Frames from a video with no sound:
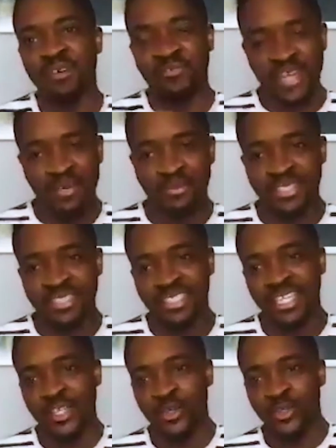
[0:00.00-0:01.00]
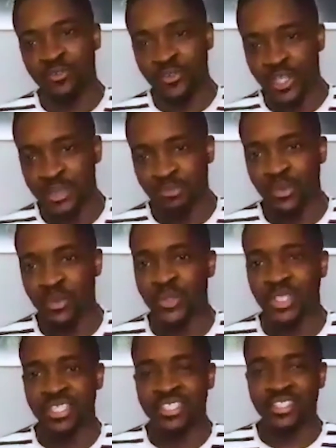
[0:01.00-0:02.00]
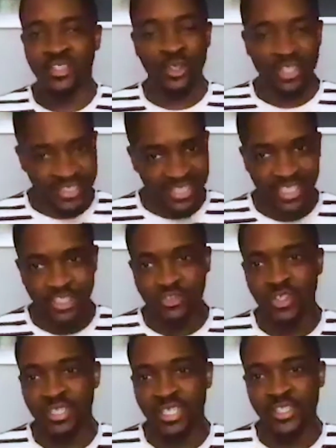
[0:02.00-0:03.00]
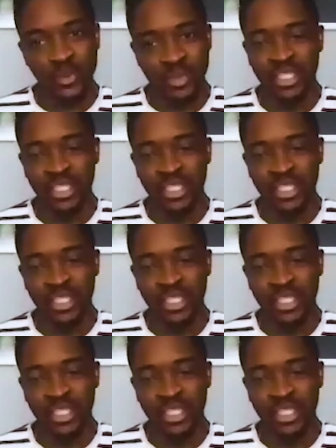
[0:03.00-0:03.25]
My family said, like, you're the firstborn and you got to stay strong. And they